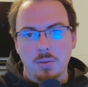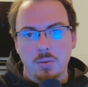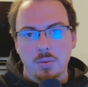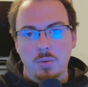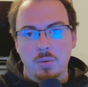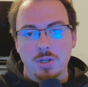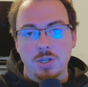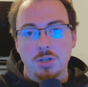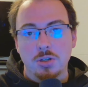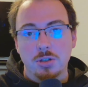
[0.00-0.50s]

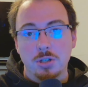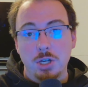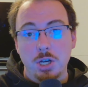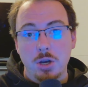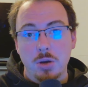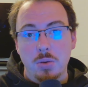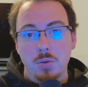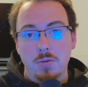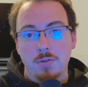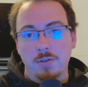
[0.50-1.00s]
which is
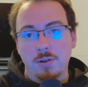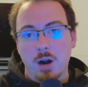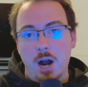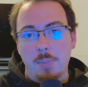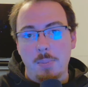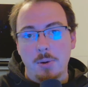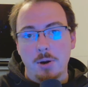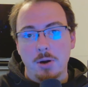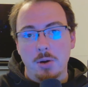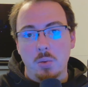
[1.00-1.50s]
new for
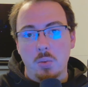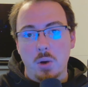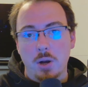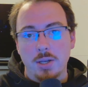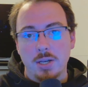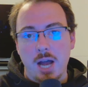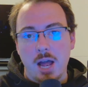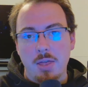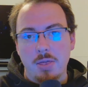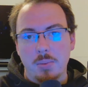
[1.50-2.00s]
Operator
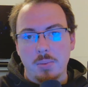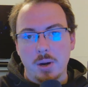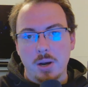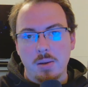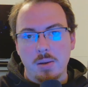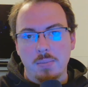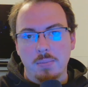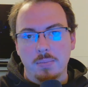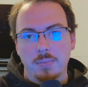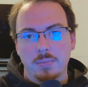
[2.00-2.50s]
1.3.
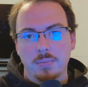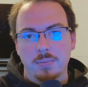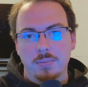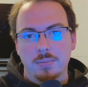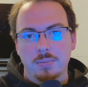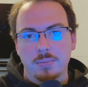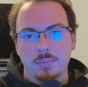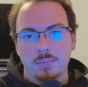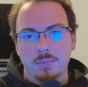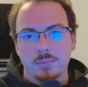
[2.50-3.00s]

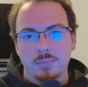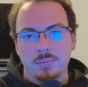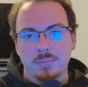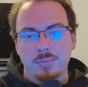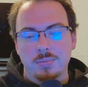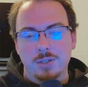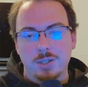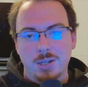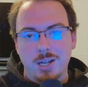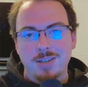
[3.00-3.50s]

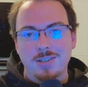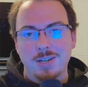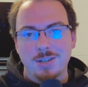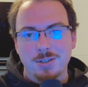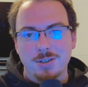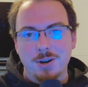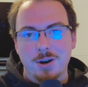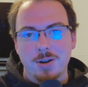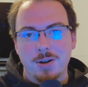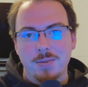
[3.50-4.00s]
So let's get
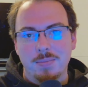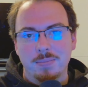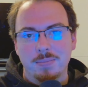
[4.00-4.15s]
started.